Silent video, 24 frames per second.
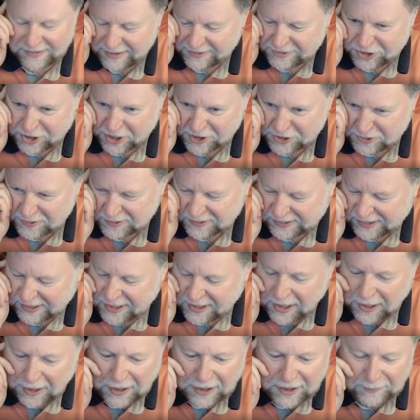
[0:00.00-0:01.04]
Joshua.
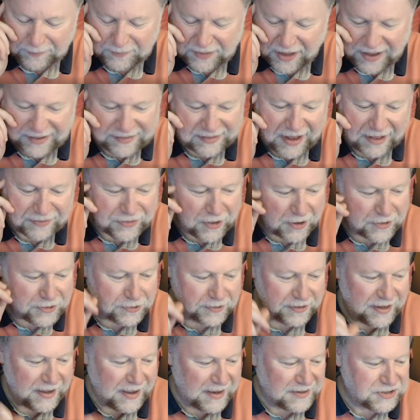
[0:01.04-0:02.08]
I thought you were going
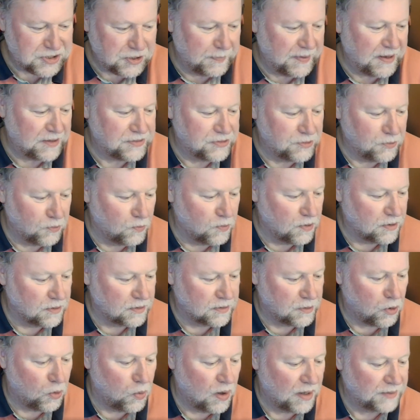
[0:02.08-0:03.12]
to ask about the word
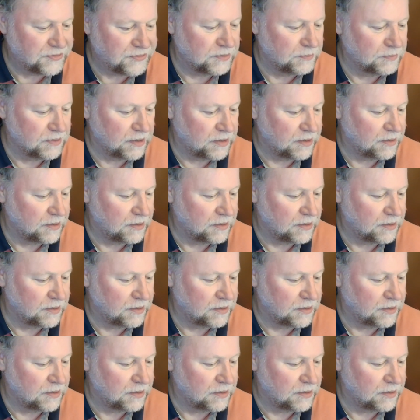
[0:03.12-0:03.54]
quantumly.